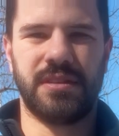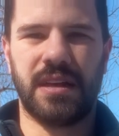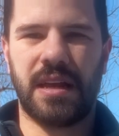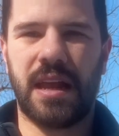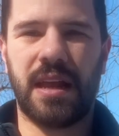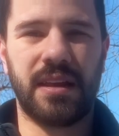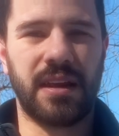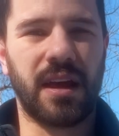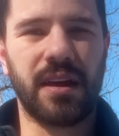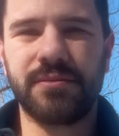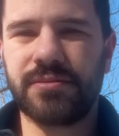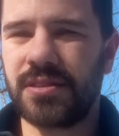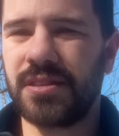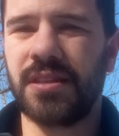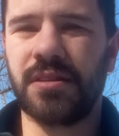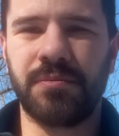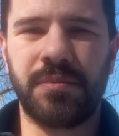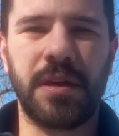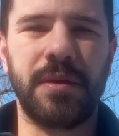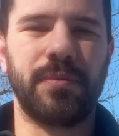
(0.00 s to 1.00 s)
And I've
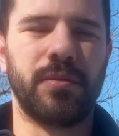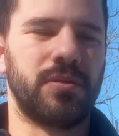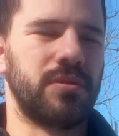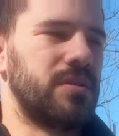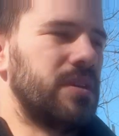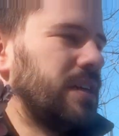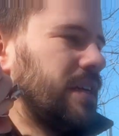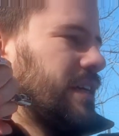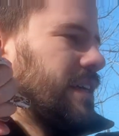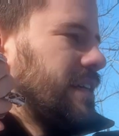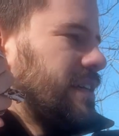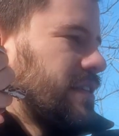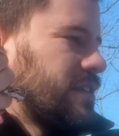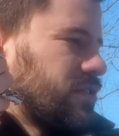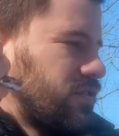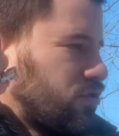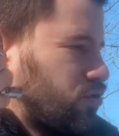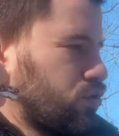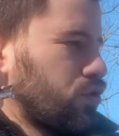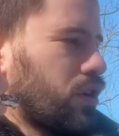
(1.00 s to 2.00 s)
seen people
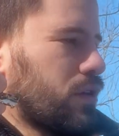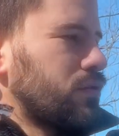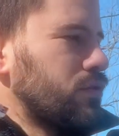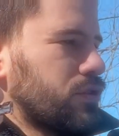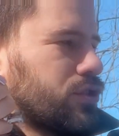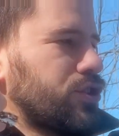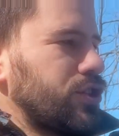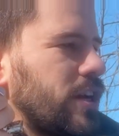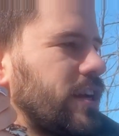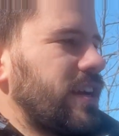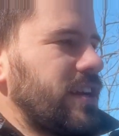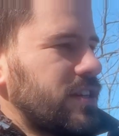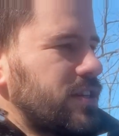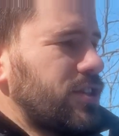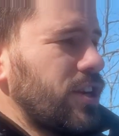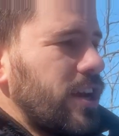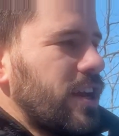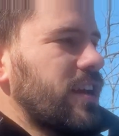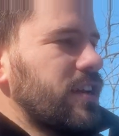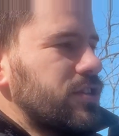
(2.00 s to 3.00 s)
struggle shaking
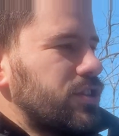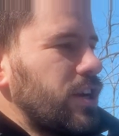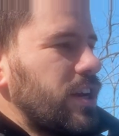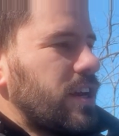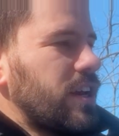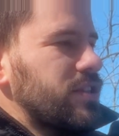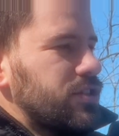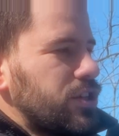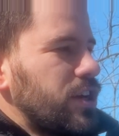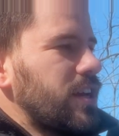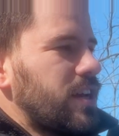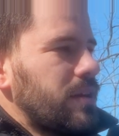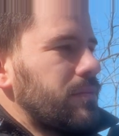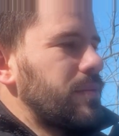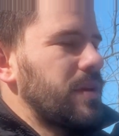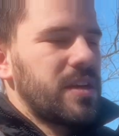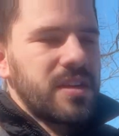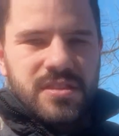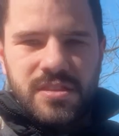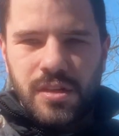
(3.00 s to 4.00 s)

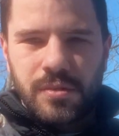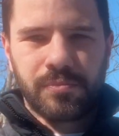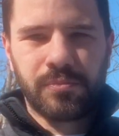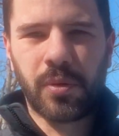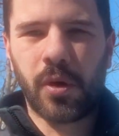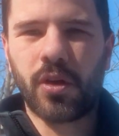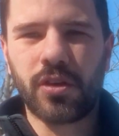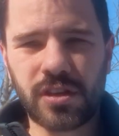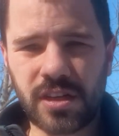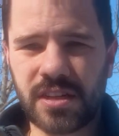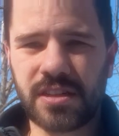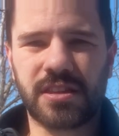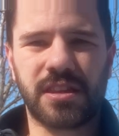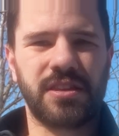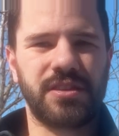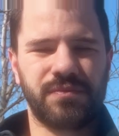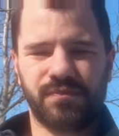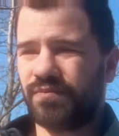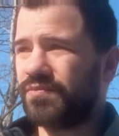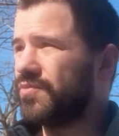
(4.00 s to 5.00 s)
because they're
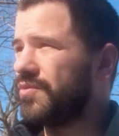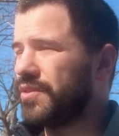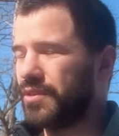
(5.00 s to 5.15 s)
pulling,